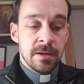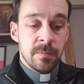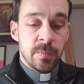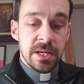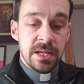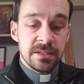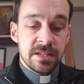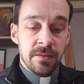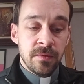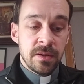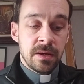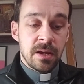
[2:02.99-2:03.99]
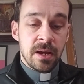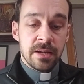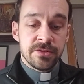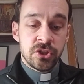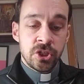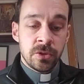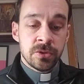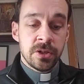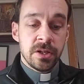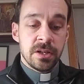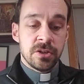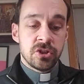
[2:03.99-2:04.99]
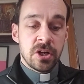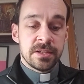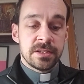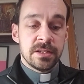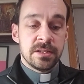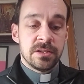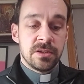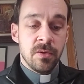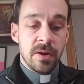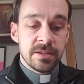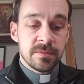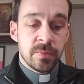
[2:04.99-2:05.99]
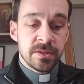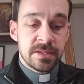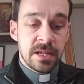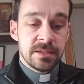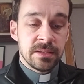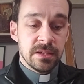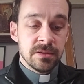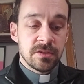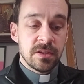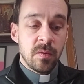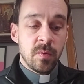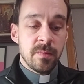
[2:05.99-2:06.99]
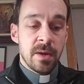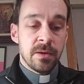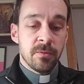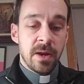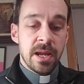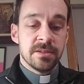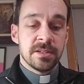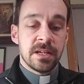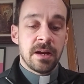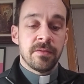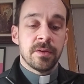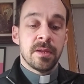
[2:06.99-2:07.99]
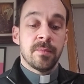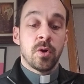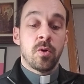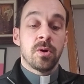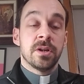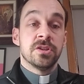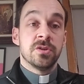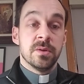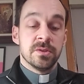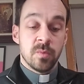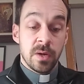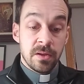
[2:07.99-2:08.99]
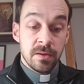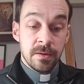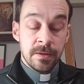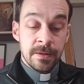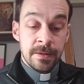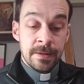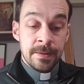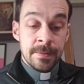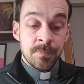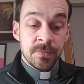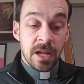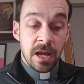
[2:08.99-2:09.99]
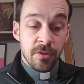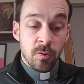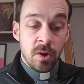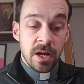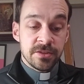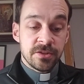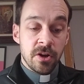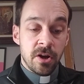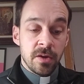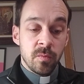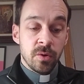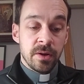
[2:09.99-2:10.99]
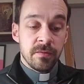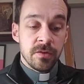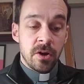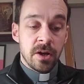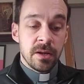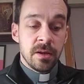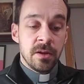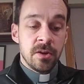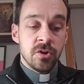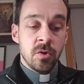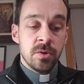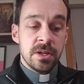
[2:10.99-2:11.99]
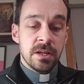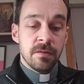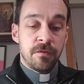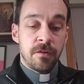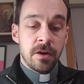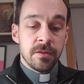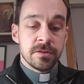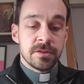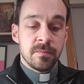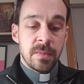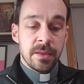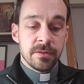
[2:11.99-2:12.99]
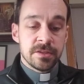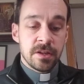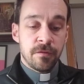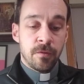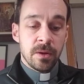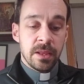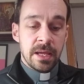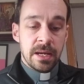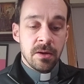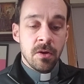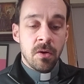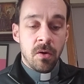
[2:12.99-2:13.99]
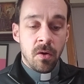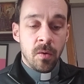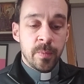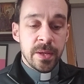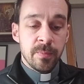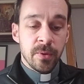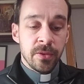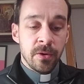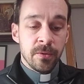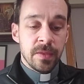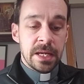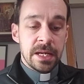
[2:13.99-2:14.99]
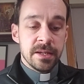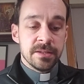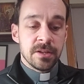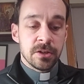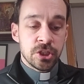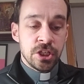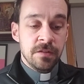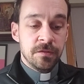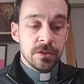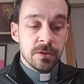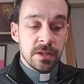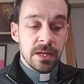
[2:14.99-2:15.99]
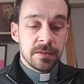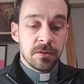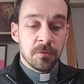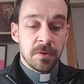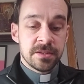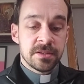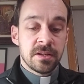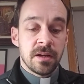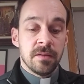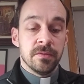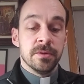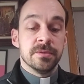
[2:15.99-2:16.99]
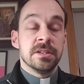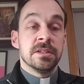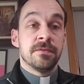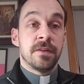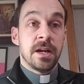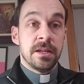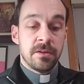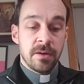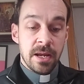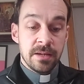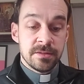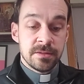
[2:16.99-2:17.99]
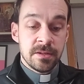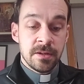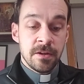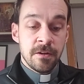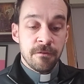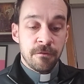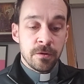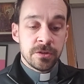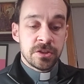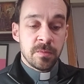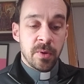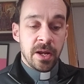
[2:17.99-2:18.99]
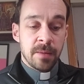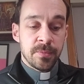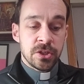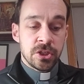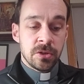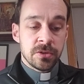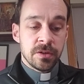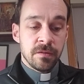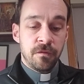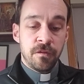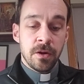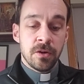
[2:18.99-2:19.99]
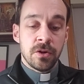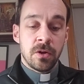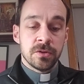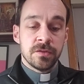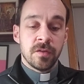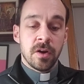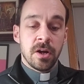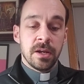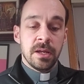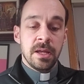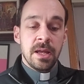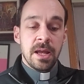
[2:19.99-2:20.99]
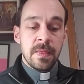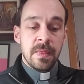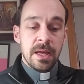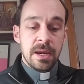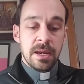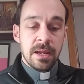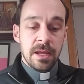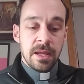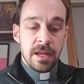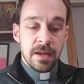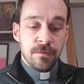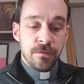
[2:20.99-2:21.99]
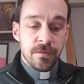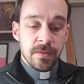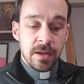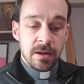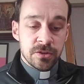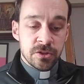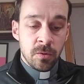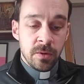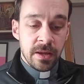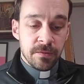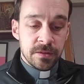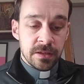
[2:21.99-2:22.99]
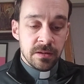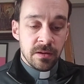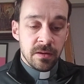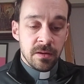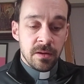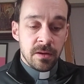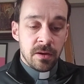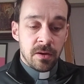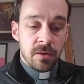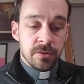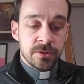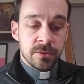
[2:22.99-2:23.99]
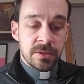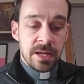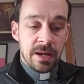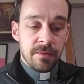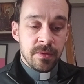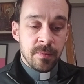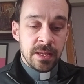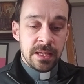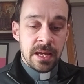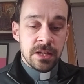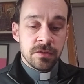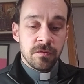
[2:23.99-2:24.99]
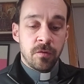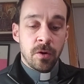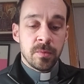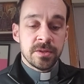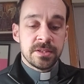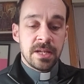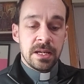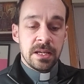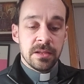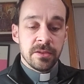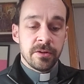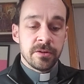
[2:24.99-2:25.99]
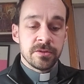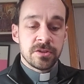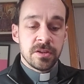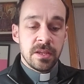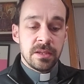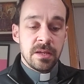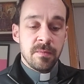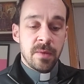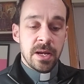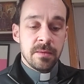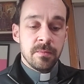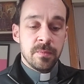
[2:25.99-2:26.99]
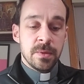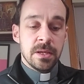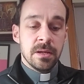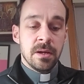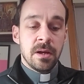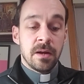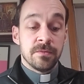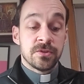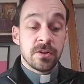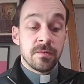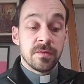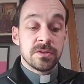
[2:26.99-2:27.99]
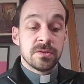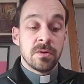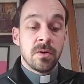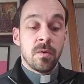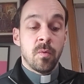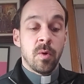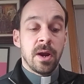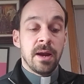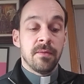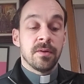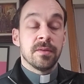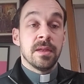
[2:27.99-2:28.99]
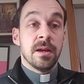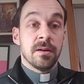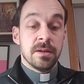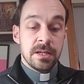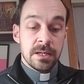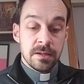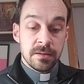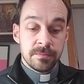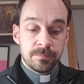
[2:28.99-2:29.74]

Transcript: But he has given us children and entrusted to us precisely so that we might raise and govern them according to his will. Otherwise, God would have no need of fathers and mothers. Therefore, let all people know that it is their chief duty, at the risk of losing divine grace, first to bring up the children in fear and knowledge of God, and then, if they are so gifted, also to have them engage in formal study and learn so that they might be of service wherever they are needed.